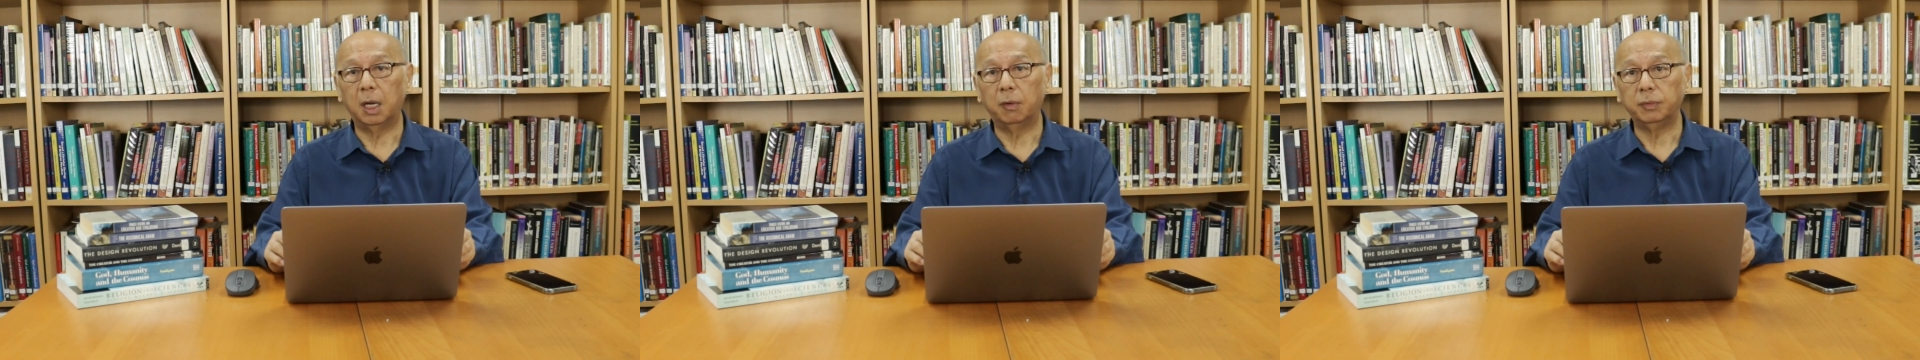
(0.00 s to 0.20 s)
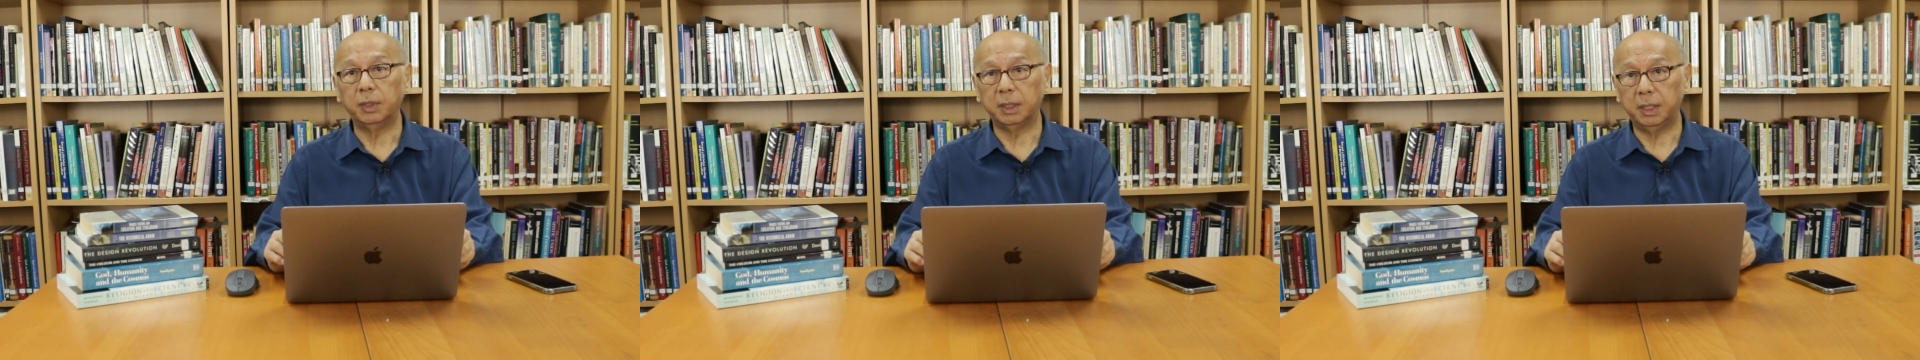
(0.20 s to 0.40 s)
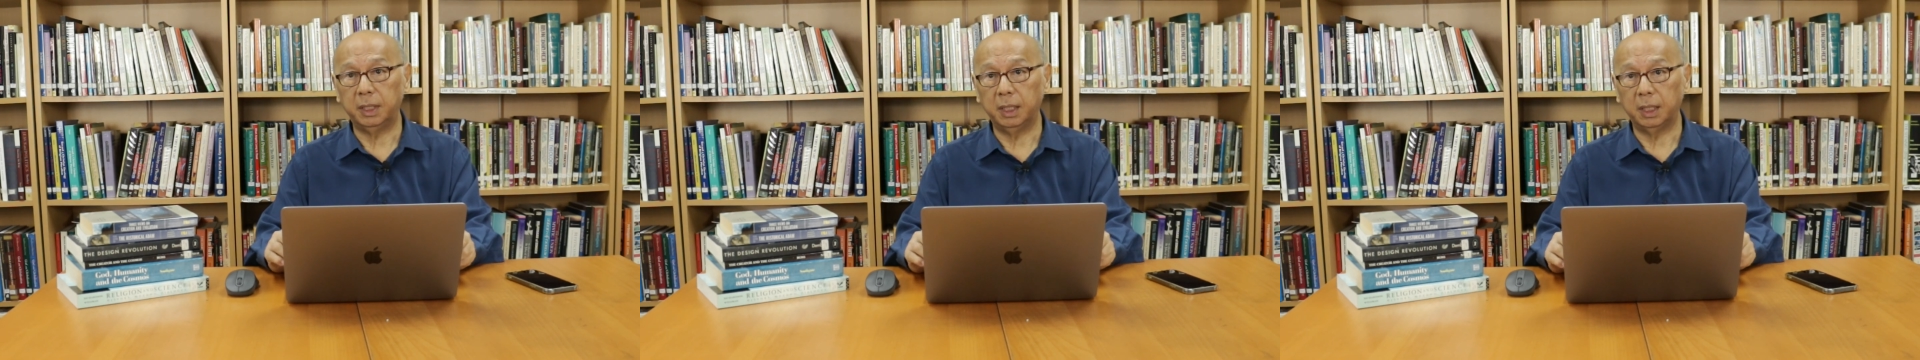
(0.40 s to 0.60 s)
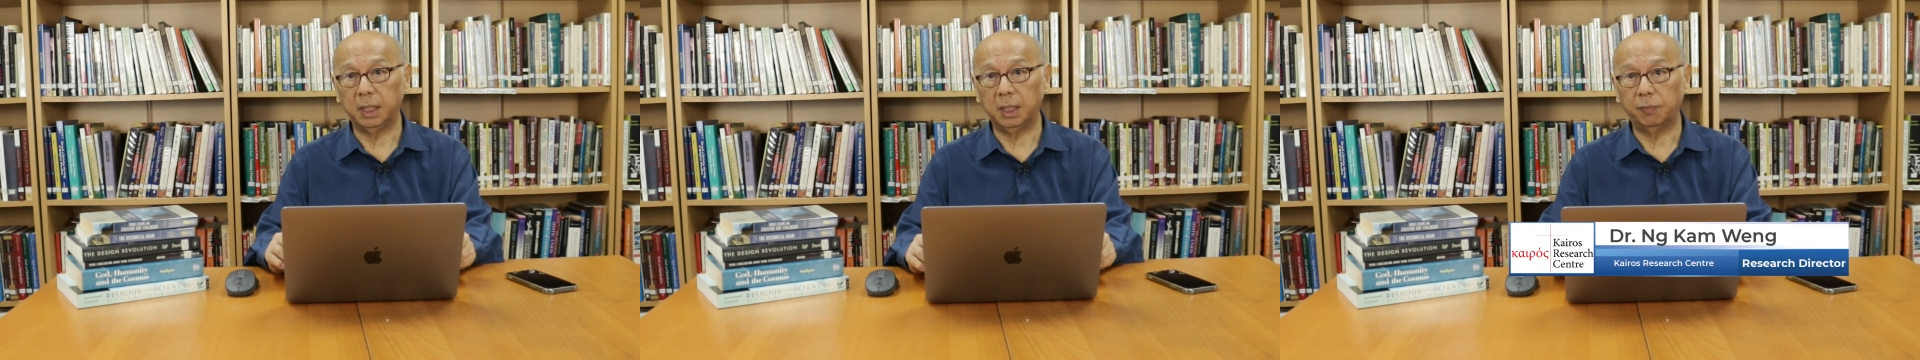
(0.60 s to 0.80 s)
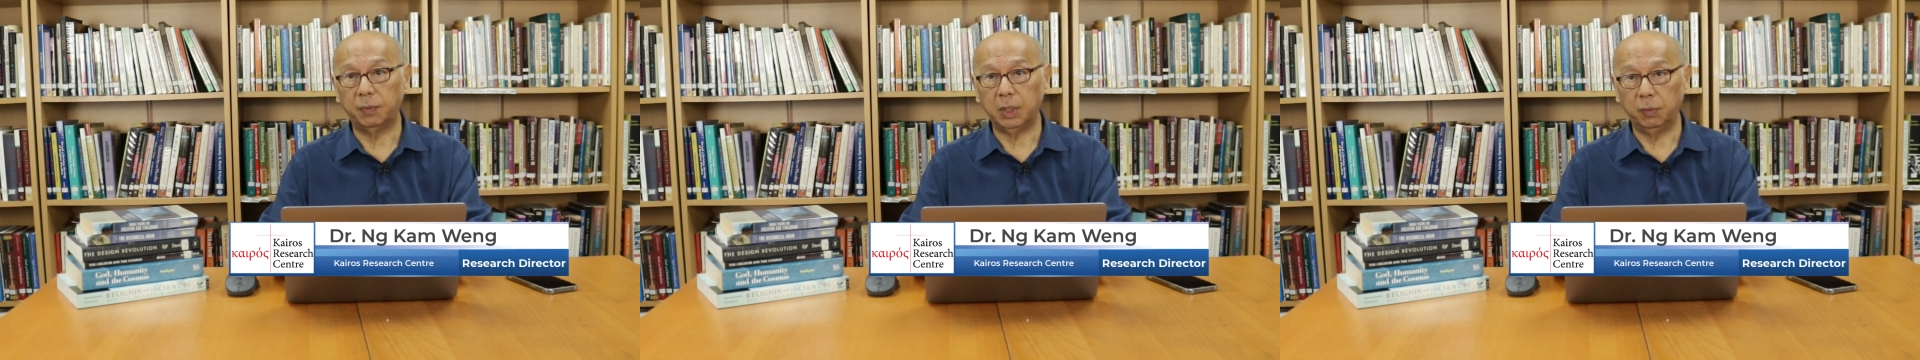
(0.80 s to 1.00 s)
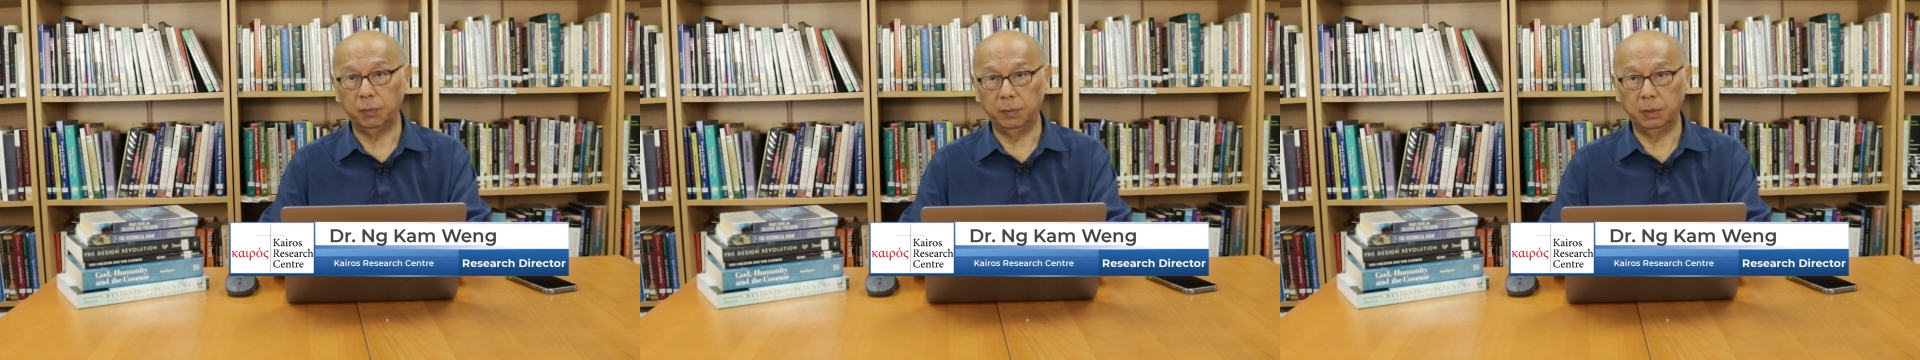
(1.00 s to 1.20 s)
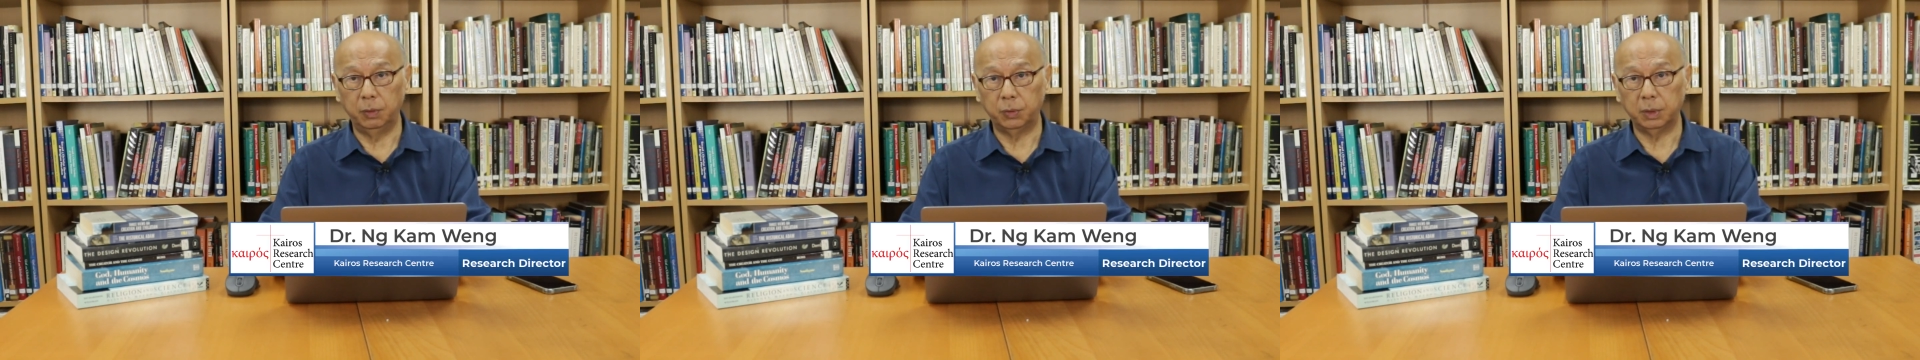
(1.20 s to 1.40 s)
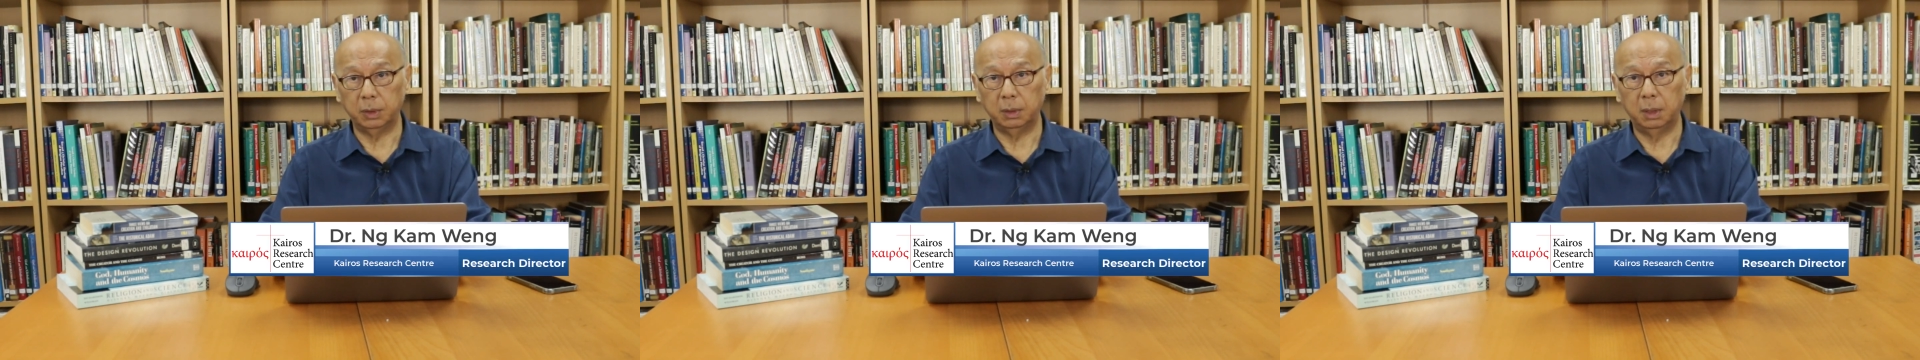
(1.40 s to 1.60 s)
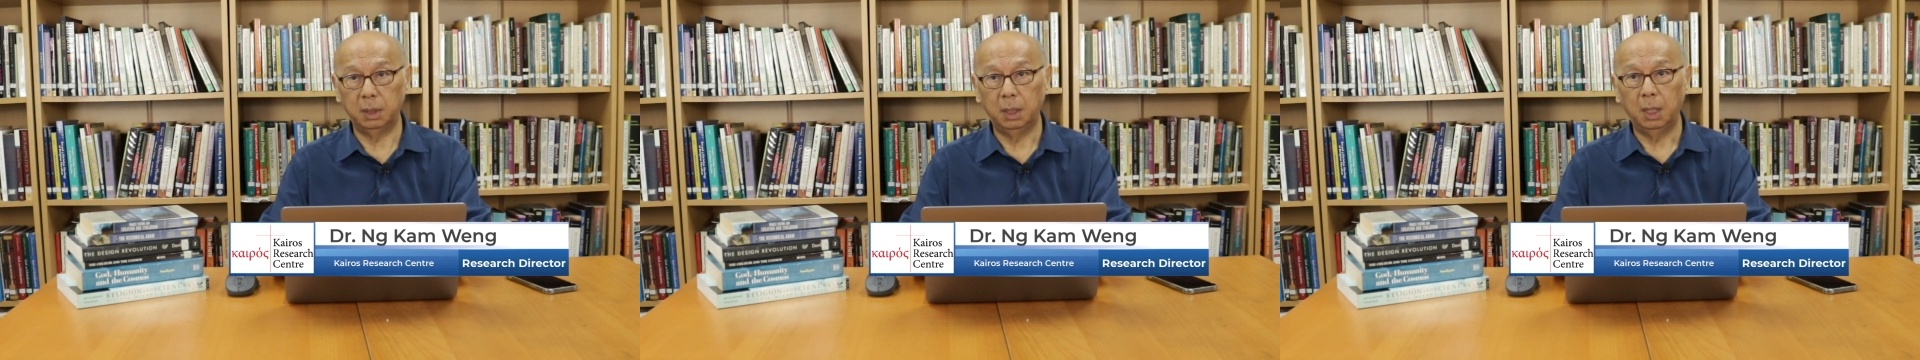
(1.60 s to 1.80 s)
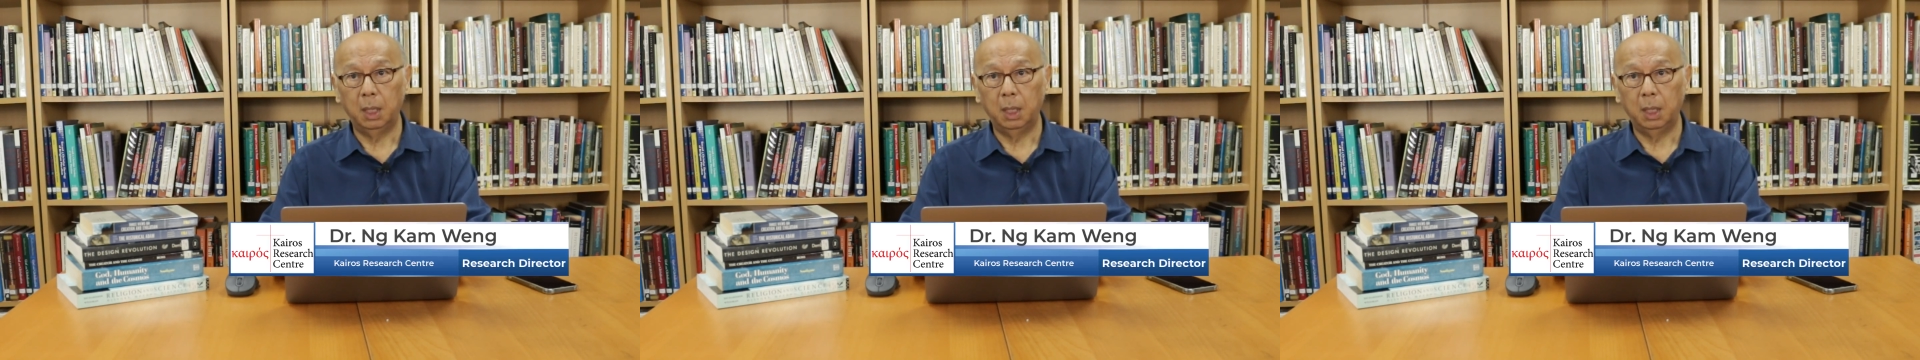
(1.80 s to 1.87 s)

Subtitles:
of the theory of evolution.